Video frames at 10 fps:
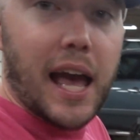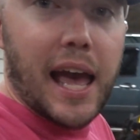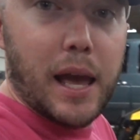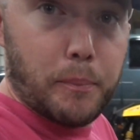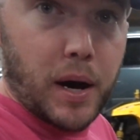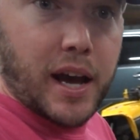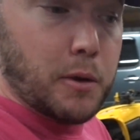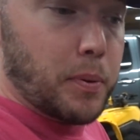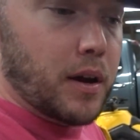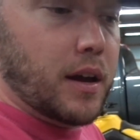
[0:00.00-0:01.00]
a
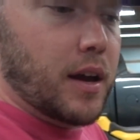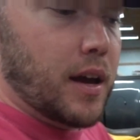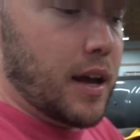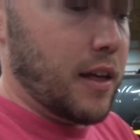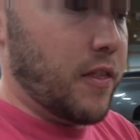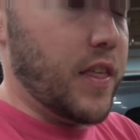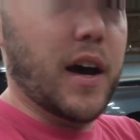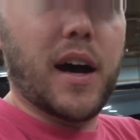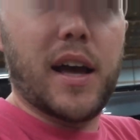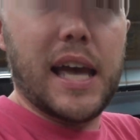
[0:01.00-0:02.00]
pipe,
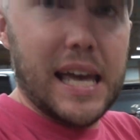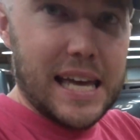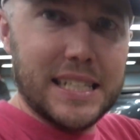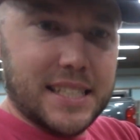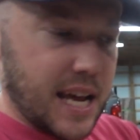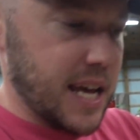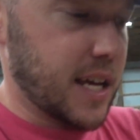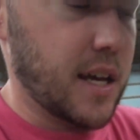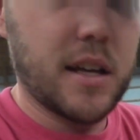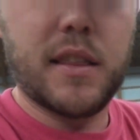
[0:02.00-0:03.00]
the intake